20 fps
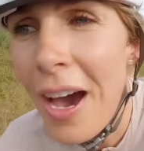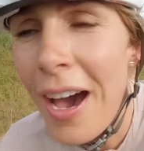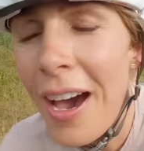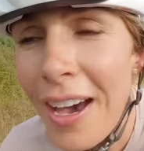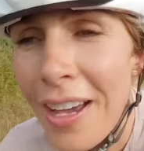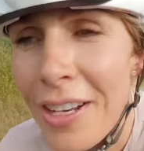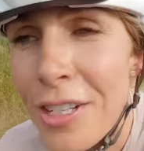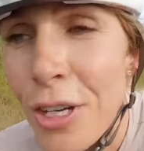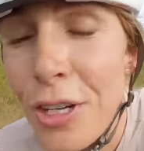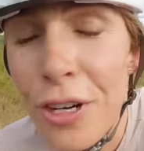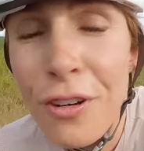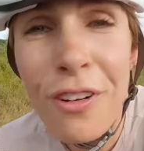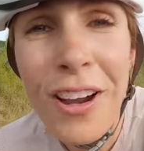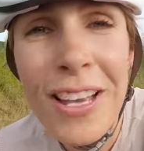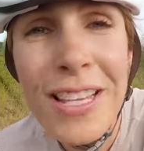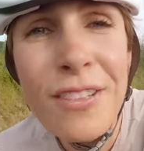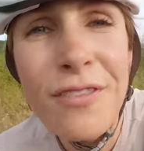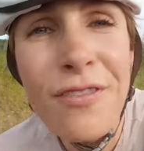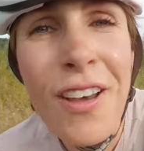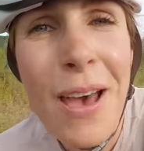uh, Tour de
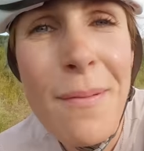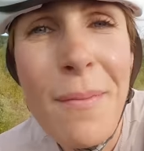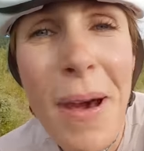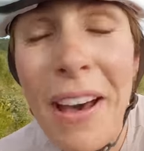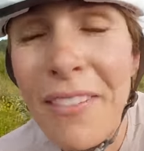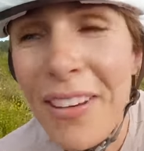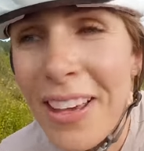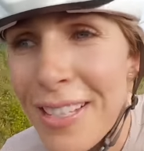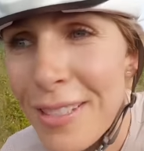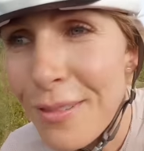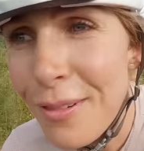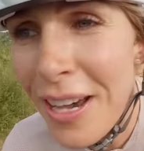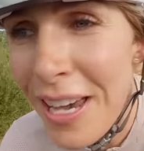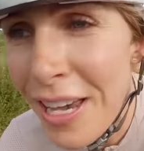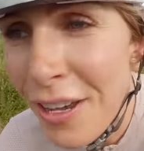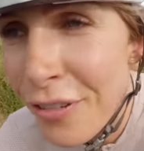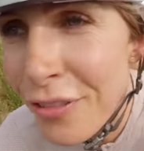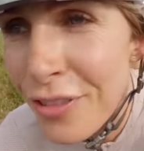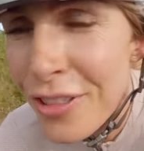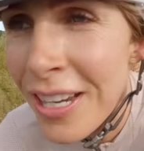France Femme avec
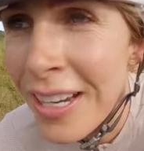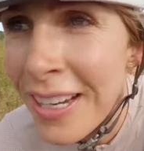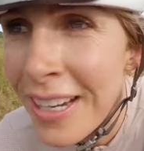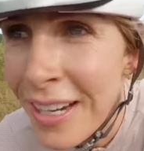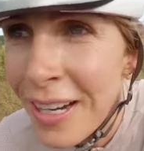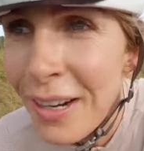Zwift.